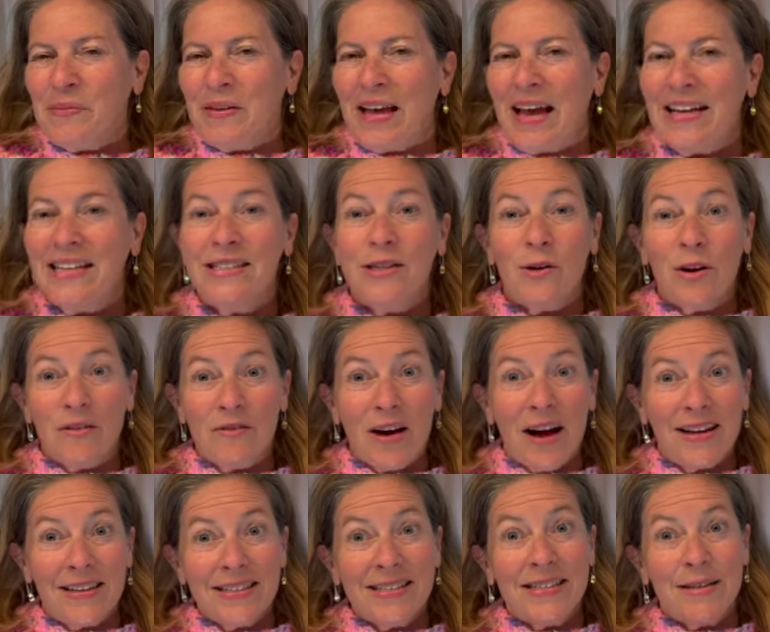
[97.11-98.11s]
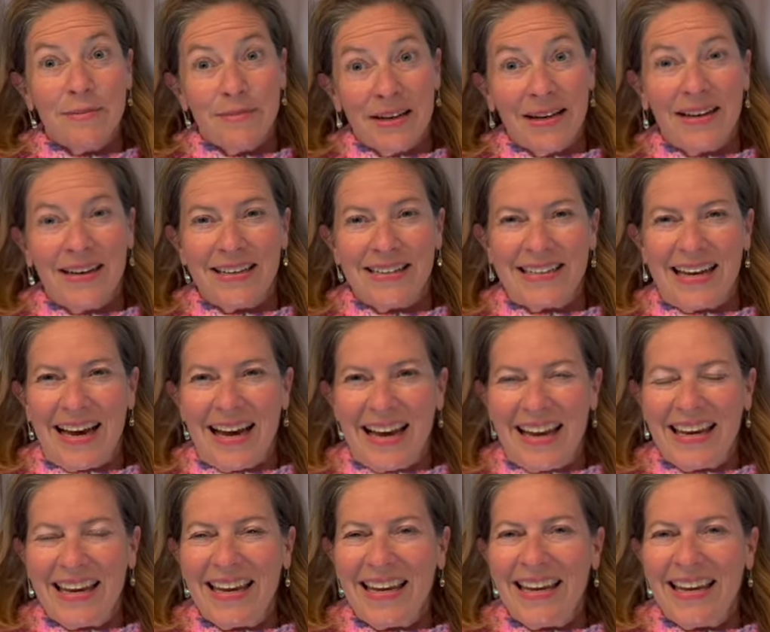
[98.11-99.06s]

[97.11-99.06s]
And so I've gotten some knitting done.